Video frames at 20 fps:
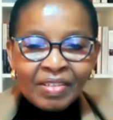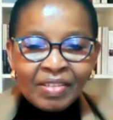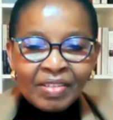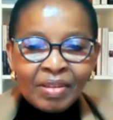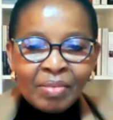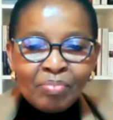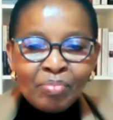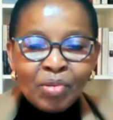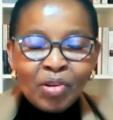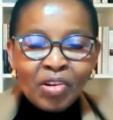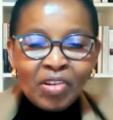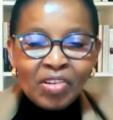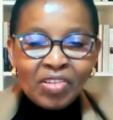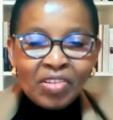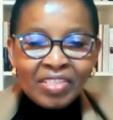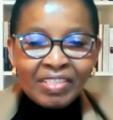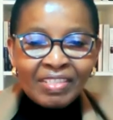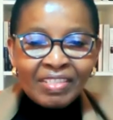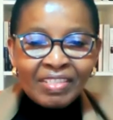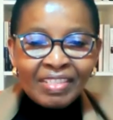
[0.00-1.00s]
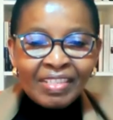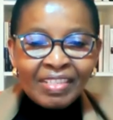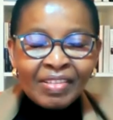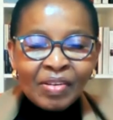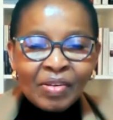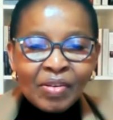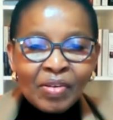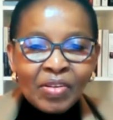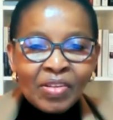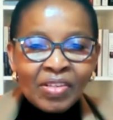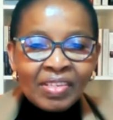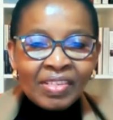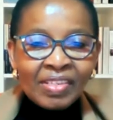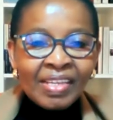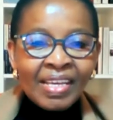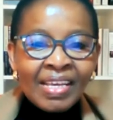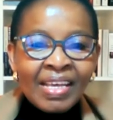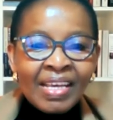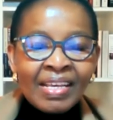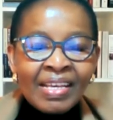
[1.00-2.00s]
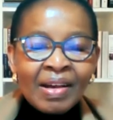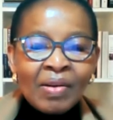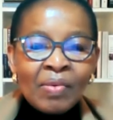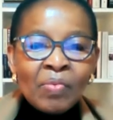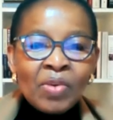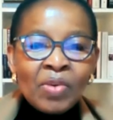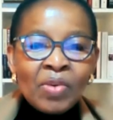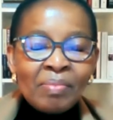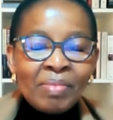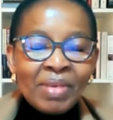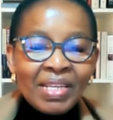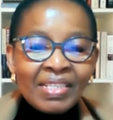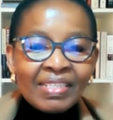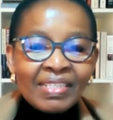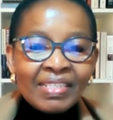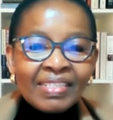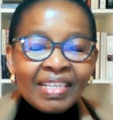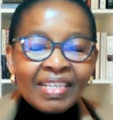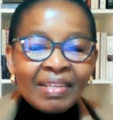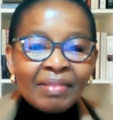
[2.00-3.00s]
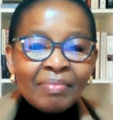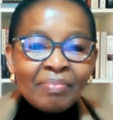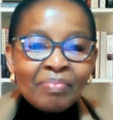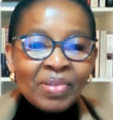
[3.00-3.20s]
a book written on women